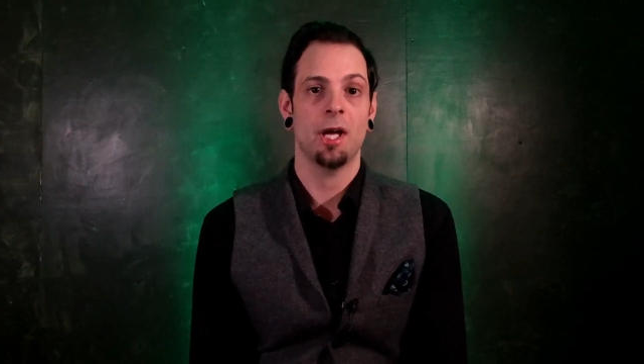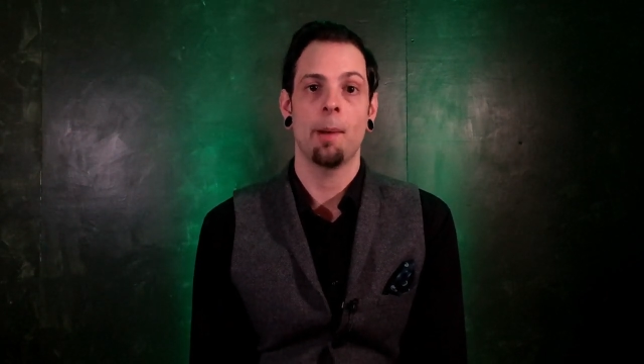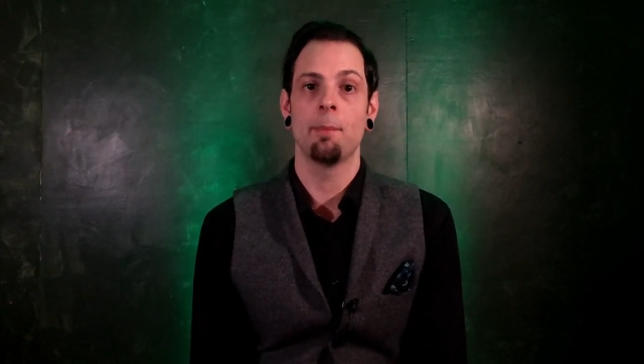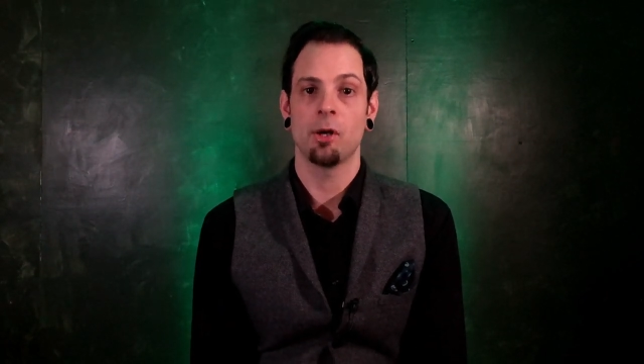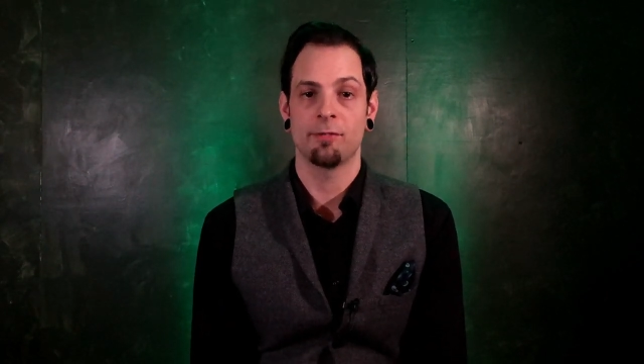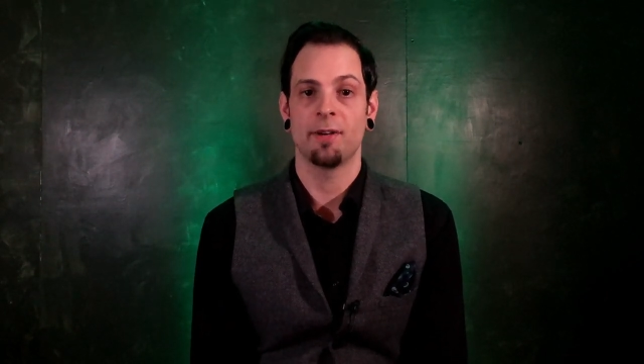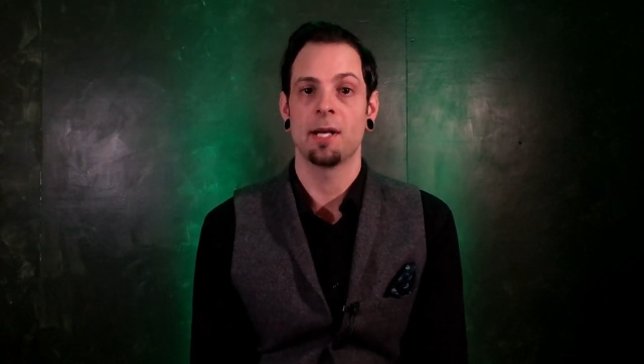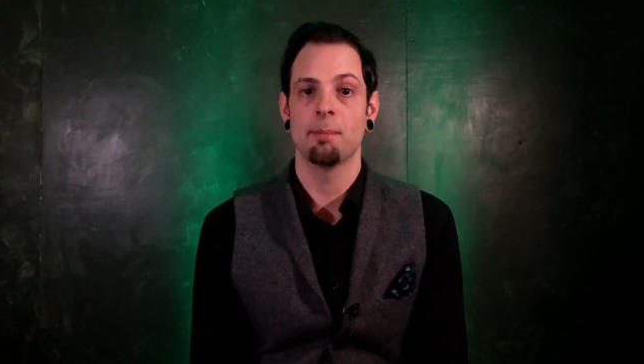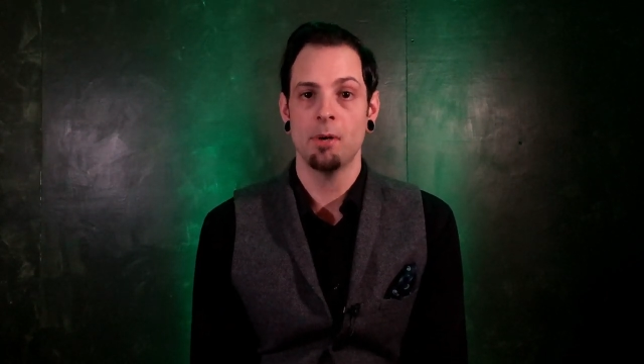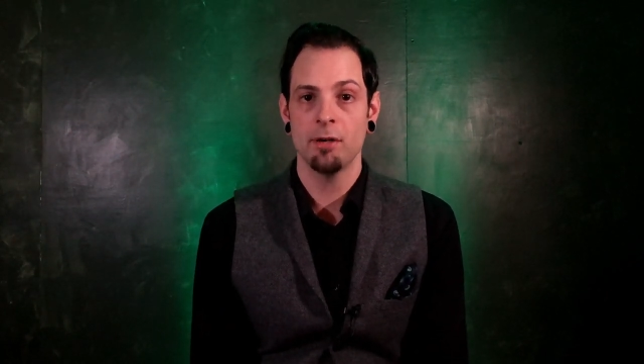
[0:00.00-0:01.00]
a
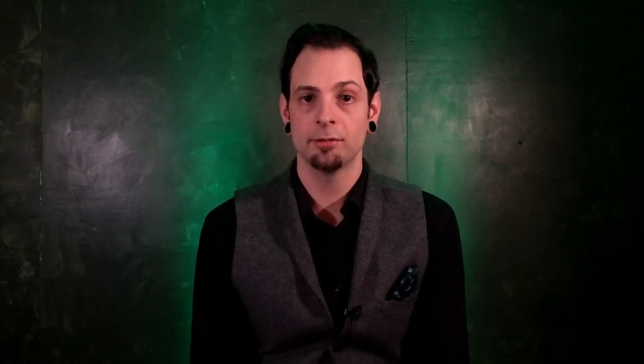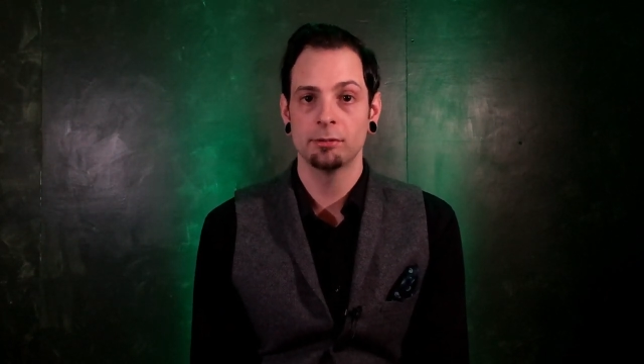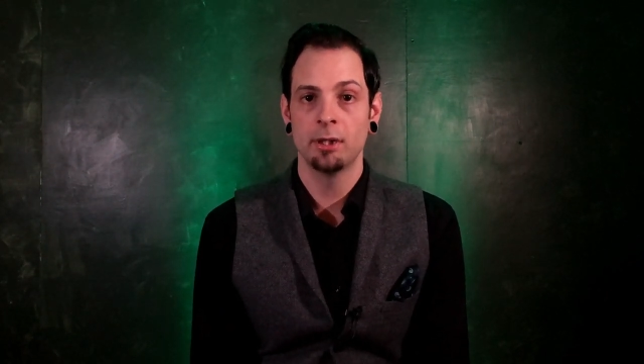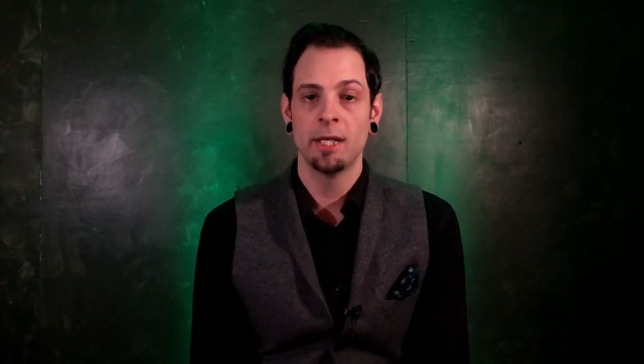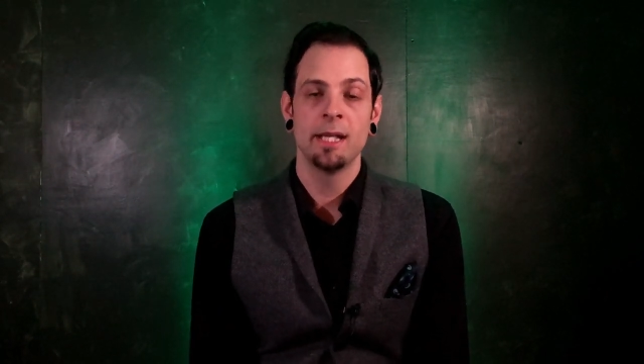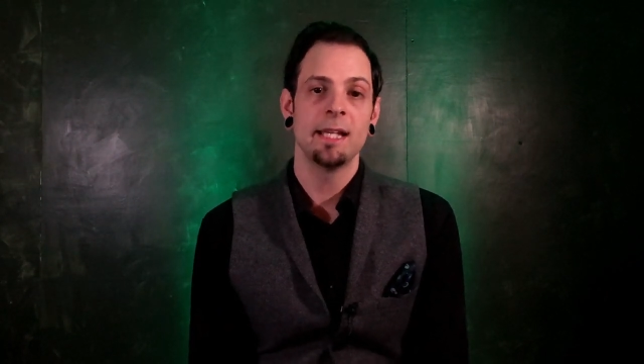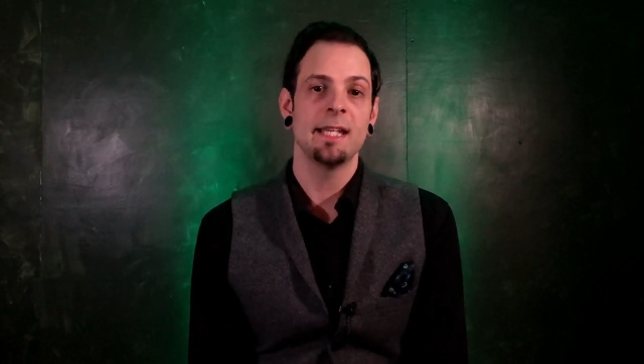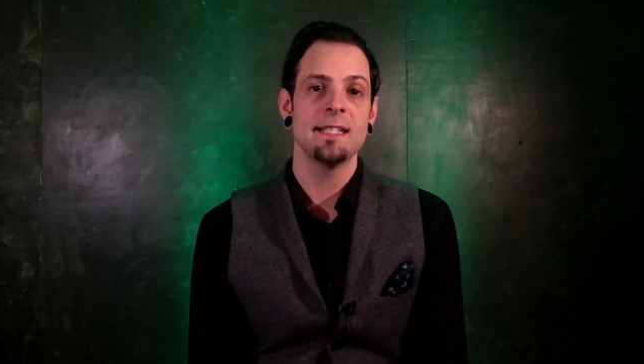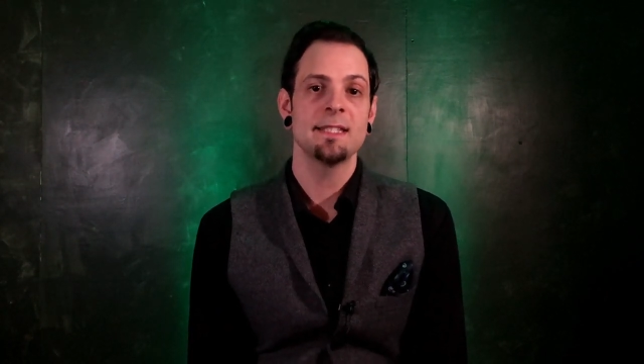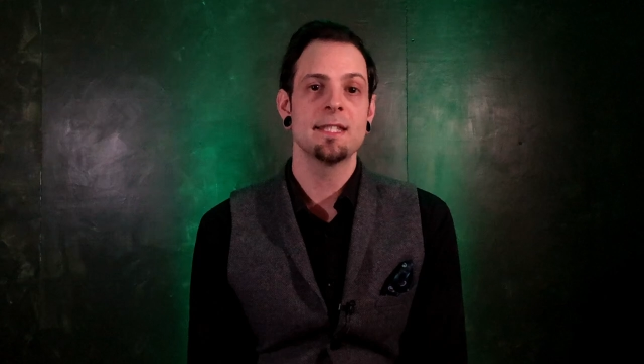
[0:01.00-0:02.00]
modified marvel,
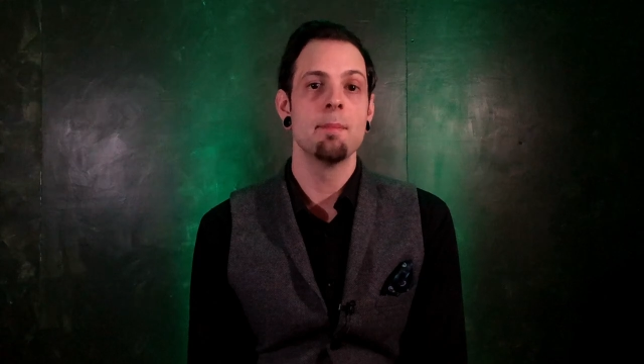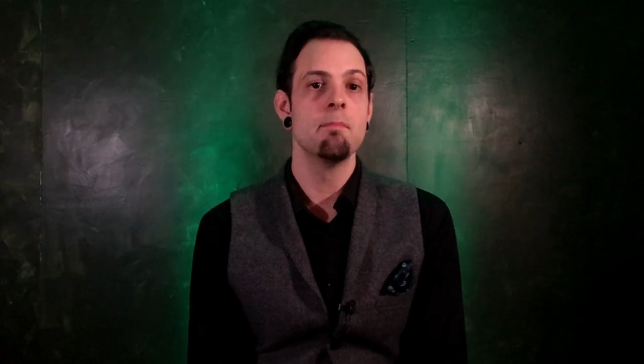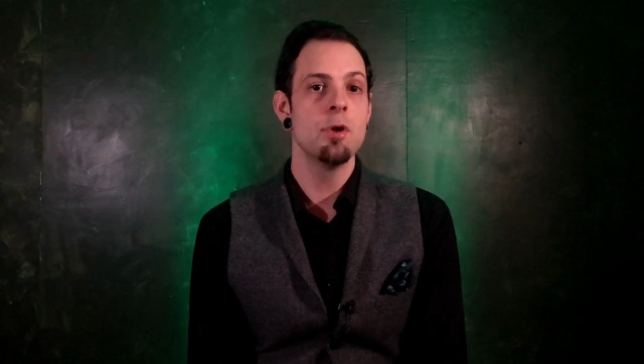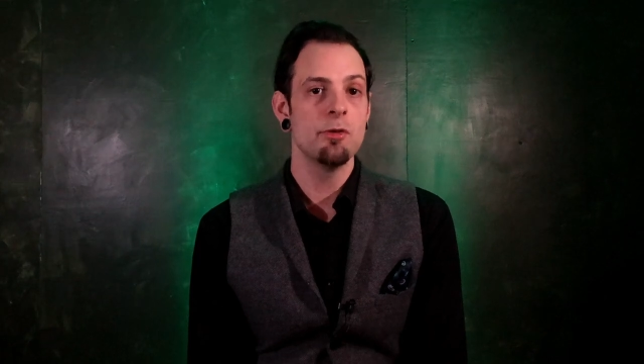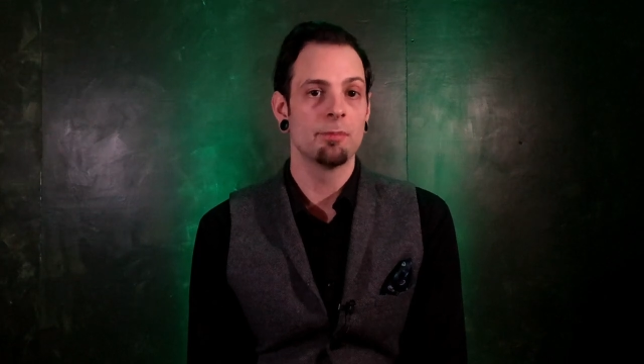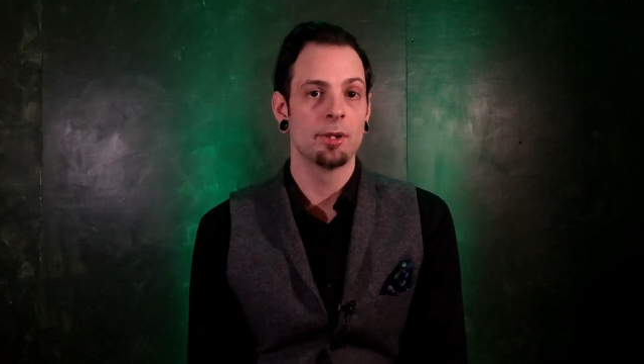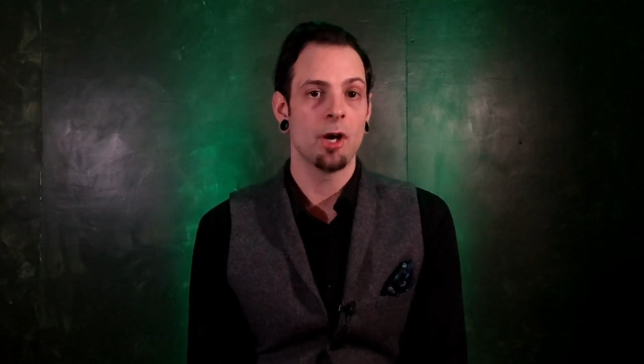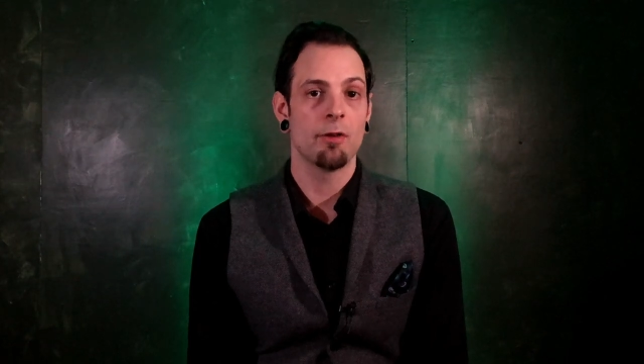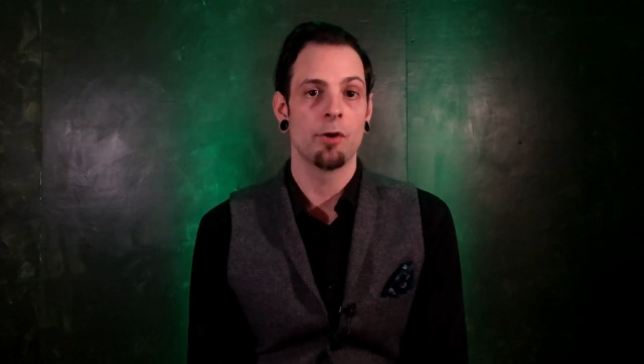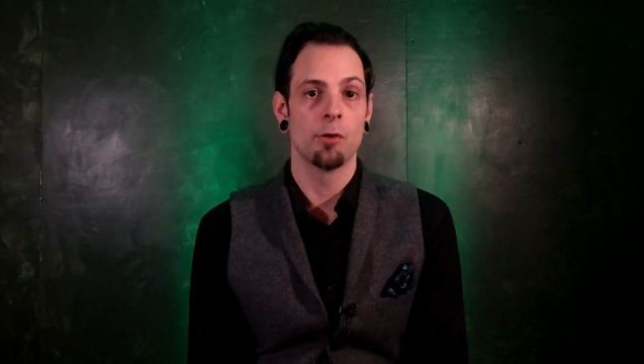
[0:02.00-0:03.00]
is the movement of her